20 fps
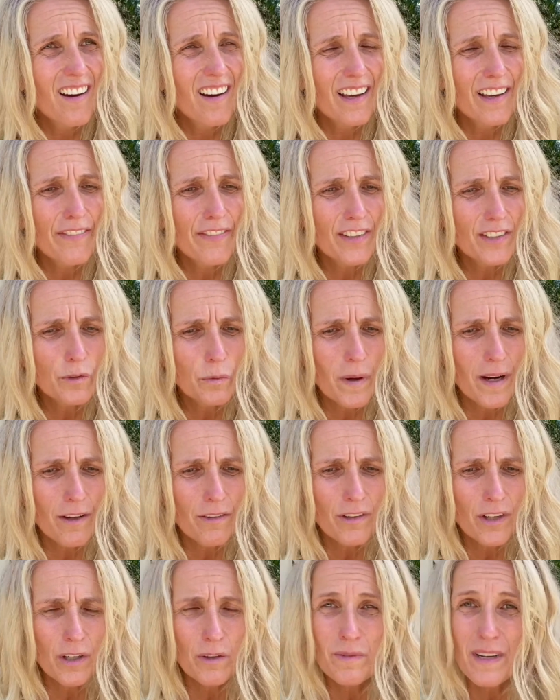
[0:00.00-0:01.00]
If it's well
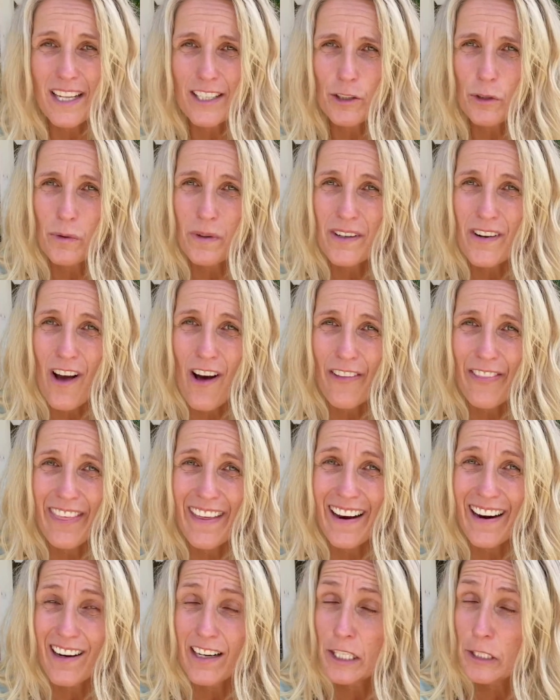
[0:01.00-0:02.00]
known that you are not
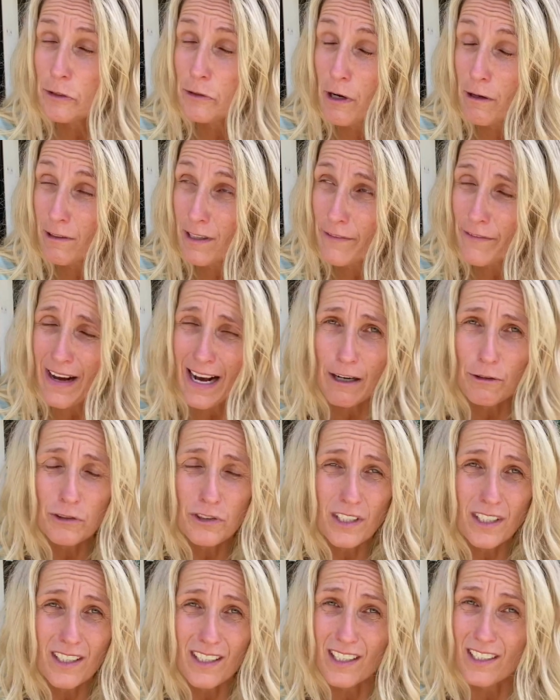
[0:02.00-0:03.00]
there and you don't have a house
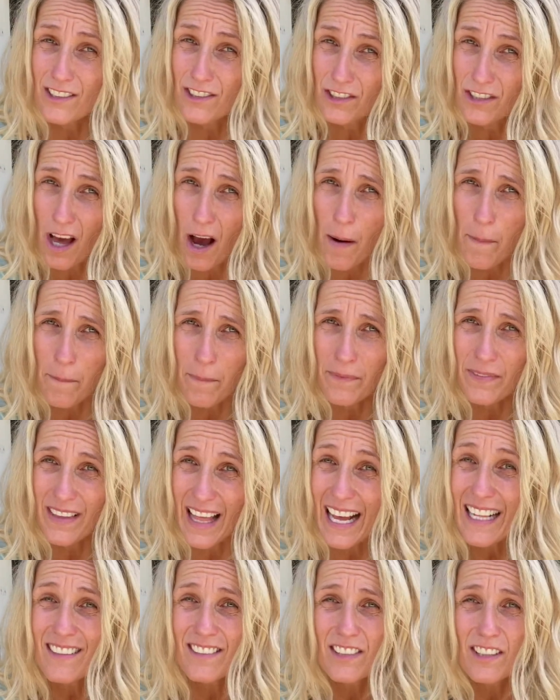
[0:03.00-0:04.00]
sitter, it's done.
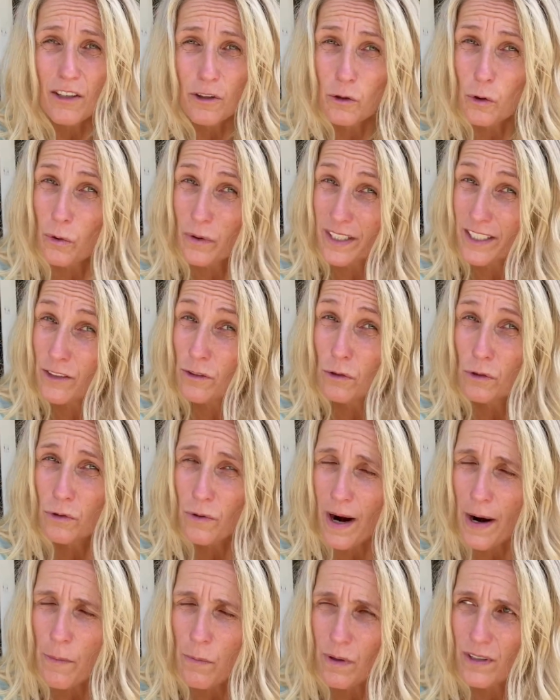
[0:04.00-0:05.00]
That's according to
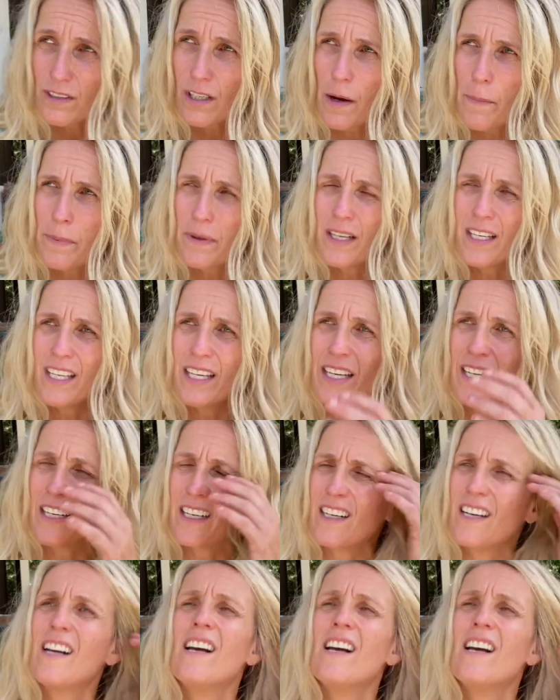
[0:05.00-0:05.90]
crime what's happening here.